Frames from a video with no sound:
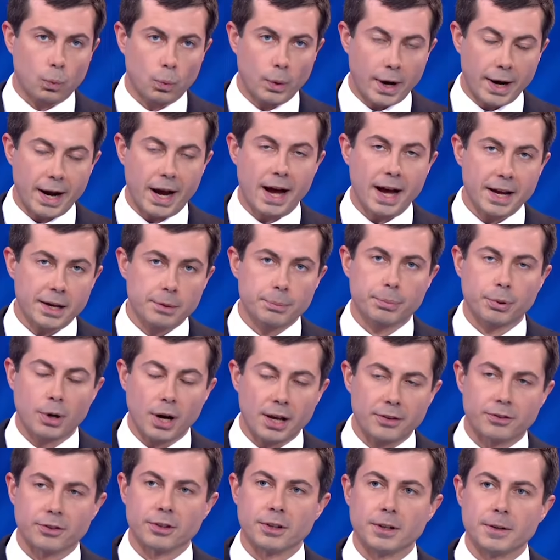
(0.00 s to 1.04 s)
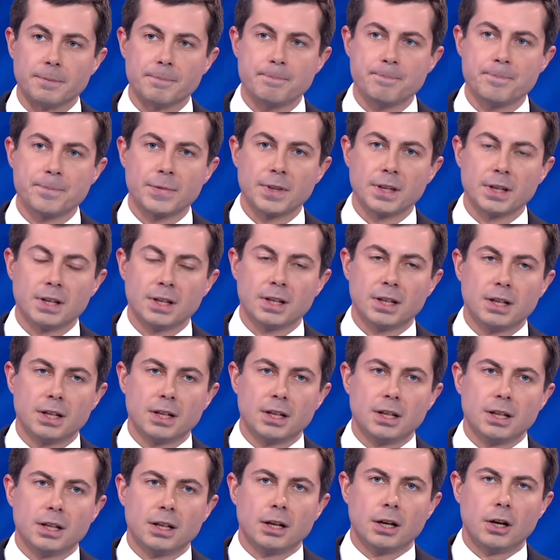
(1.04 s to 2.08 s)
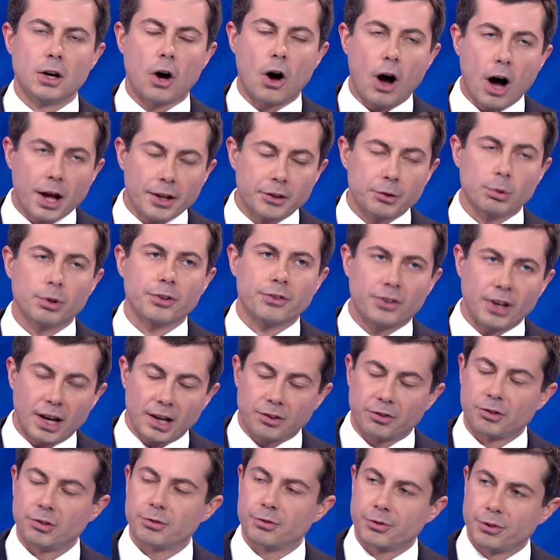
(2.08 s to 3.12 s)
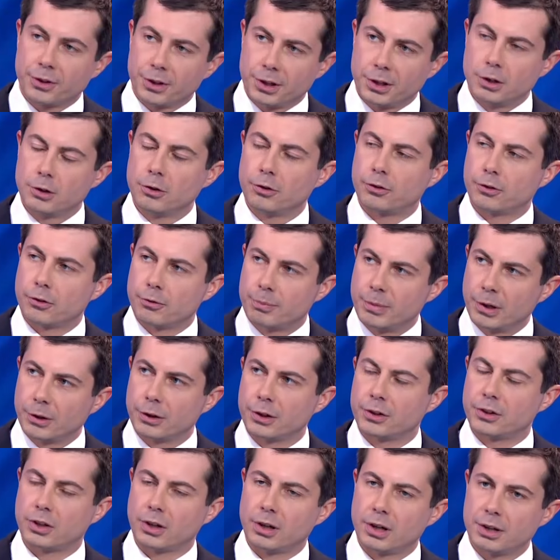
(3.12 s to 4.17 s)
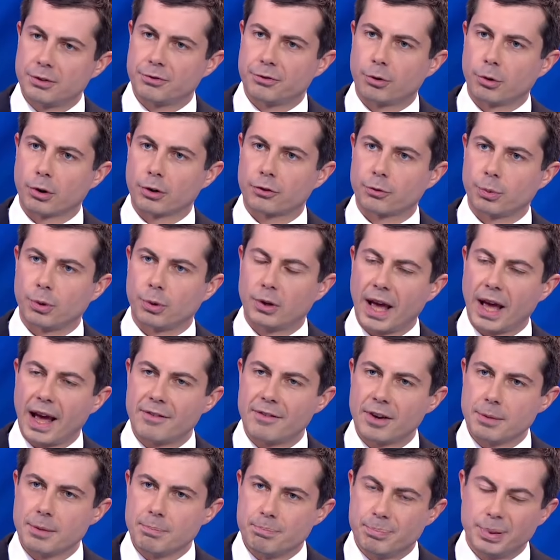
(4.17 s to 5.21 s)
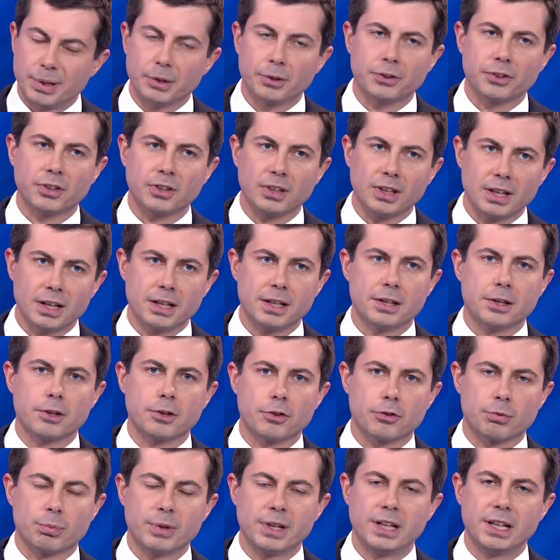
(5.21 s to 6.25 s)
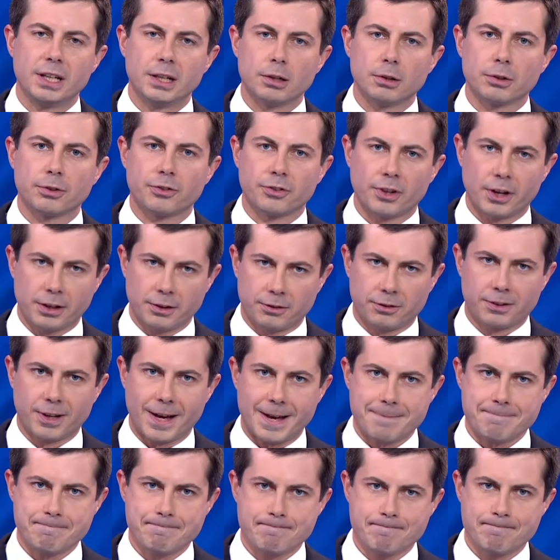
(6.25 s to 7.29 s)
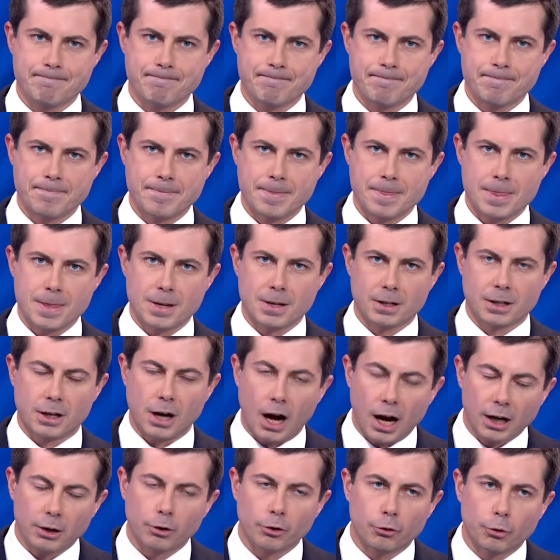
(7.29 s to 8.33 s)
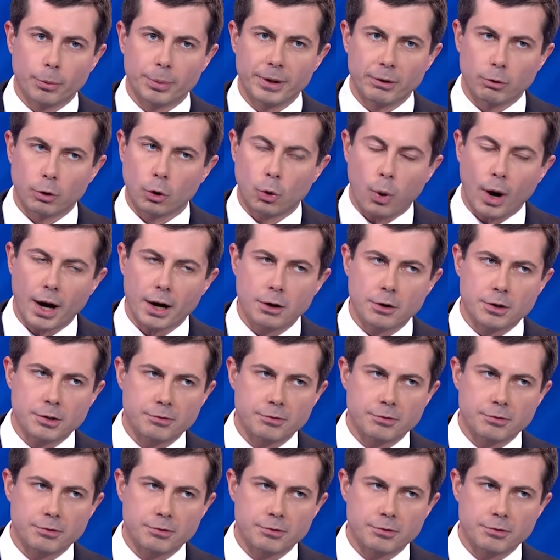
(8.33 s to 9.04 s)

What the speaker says: When I am president, an authorization for the use of military force will have a built-in 3-year sunset. Congress will be required